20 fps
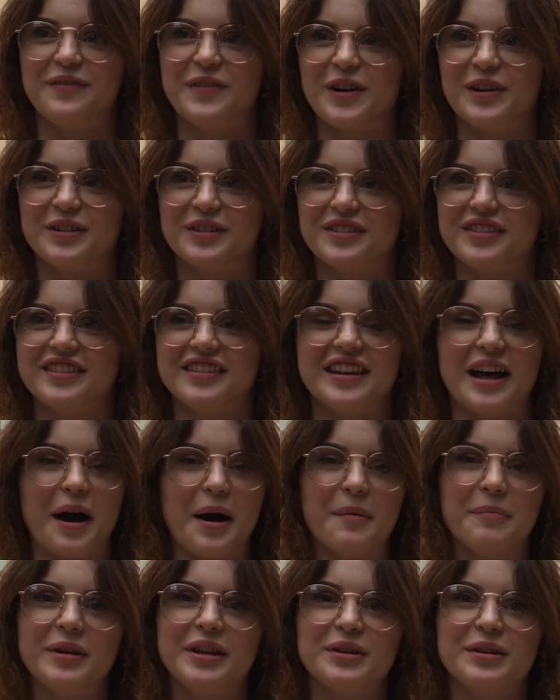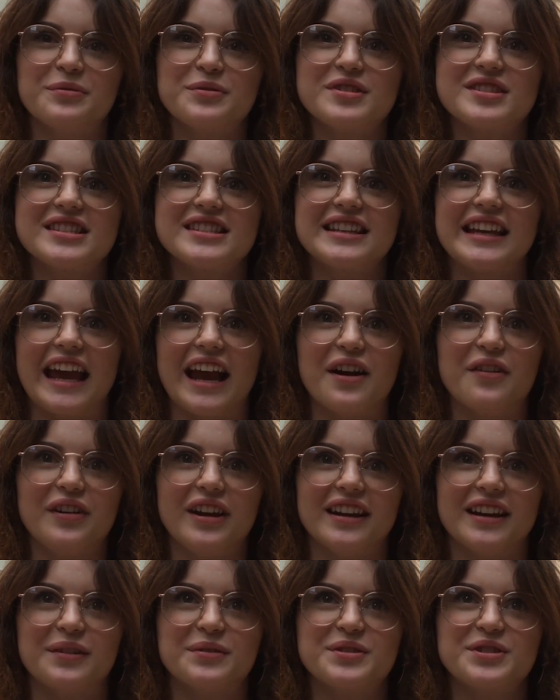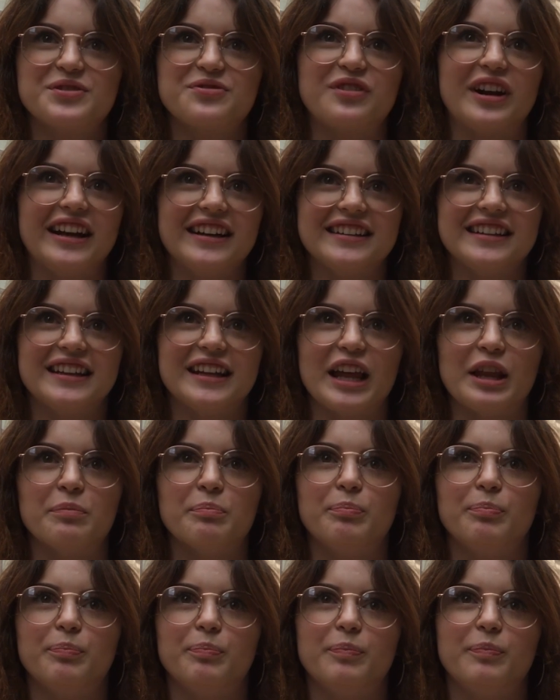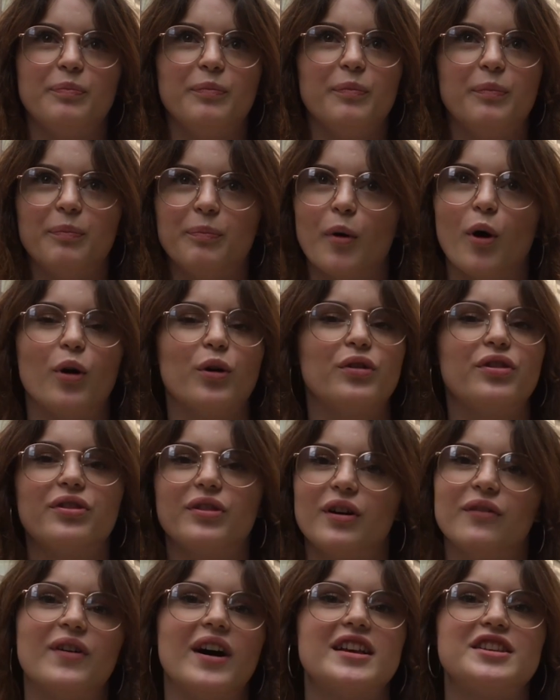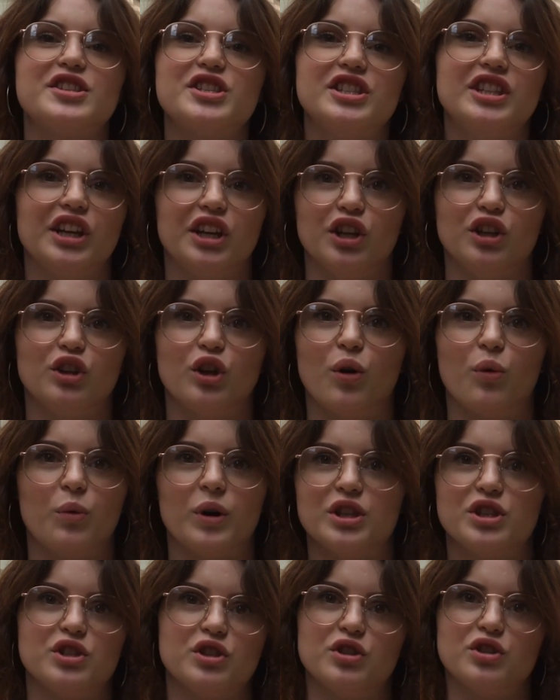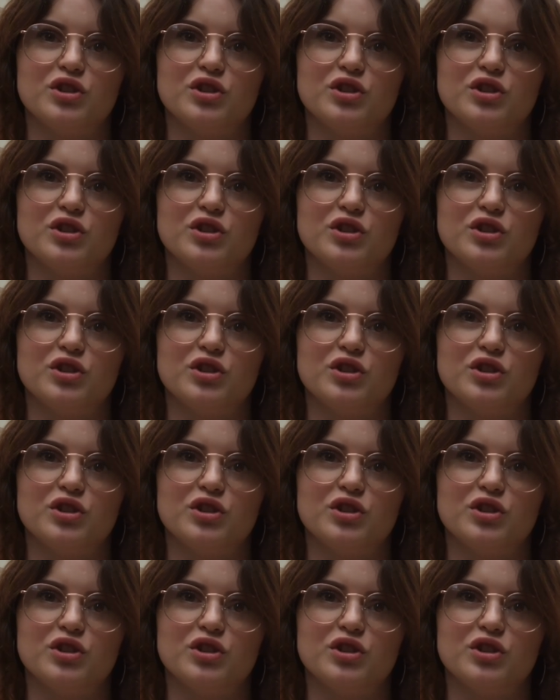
felt numb and it was scary and I was frightened and both of us didn't know what to